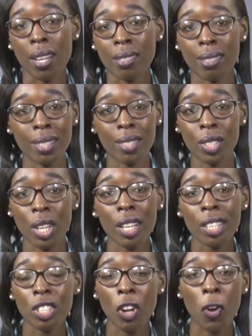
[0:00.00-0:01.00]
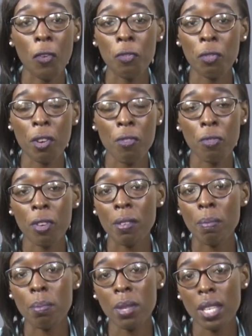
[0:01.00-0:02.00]
dessert or
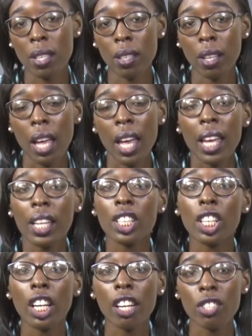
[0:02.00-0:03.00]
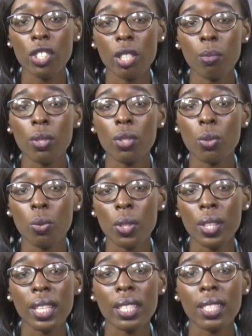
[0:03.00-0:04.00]
favorite meal. Encourage them to do
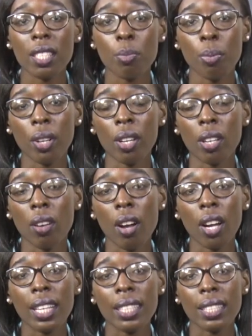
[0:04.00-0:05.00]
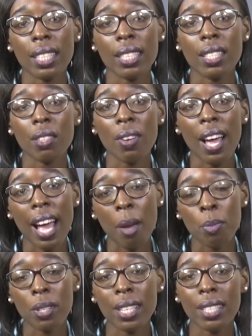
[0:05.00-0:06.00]
things that bring along a sense of
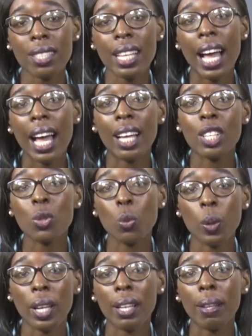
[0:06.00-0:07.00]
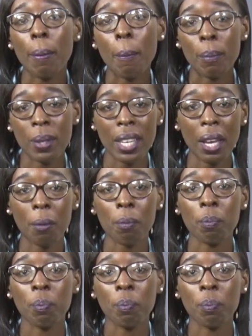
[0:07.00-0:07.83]
happiness and well-being.